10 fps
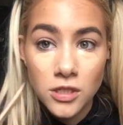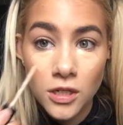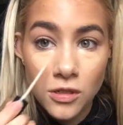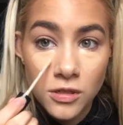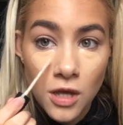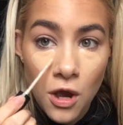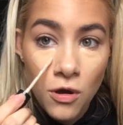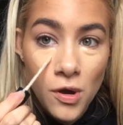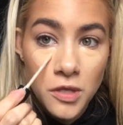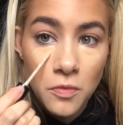So I was going to say
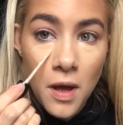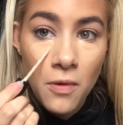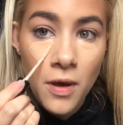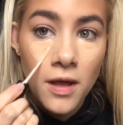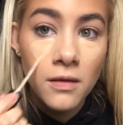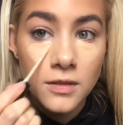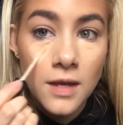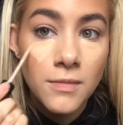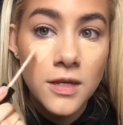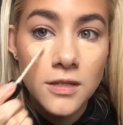oh, it's well. Does
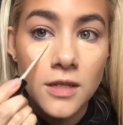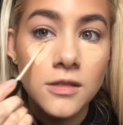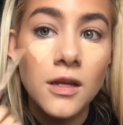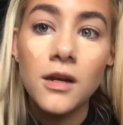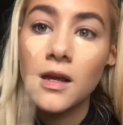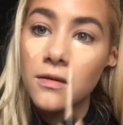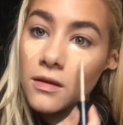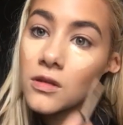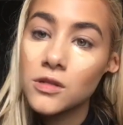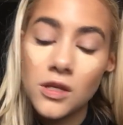that make sense? Doesn't it?
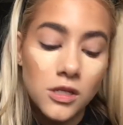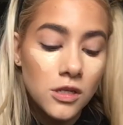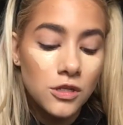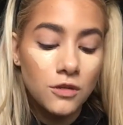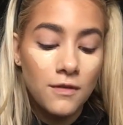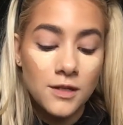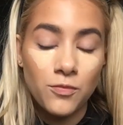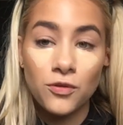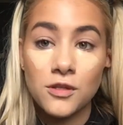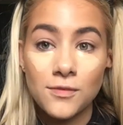So this is a Too Faced
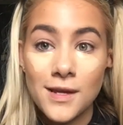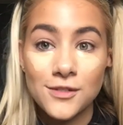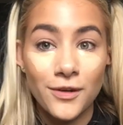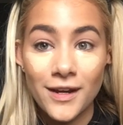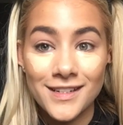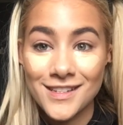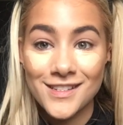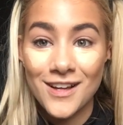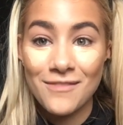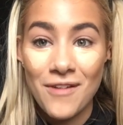Born This Way. Sorry guys, I
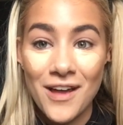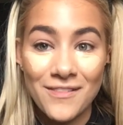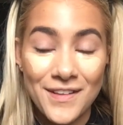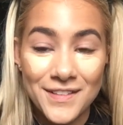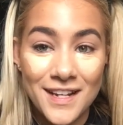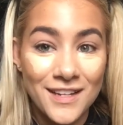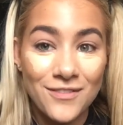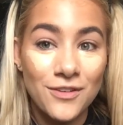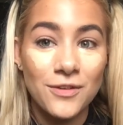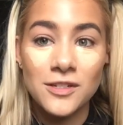just started applying without telling you
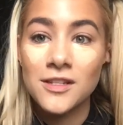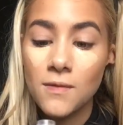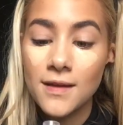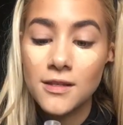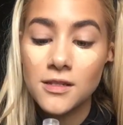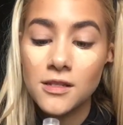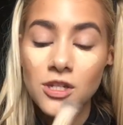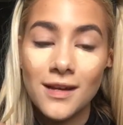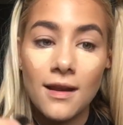what it was. I'm wearing this in the shade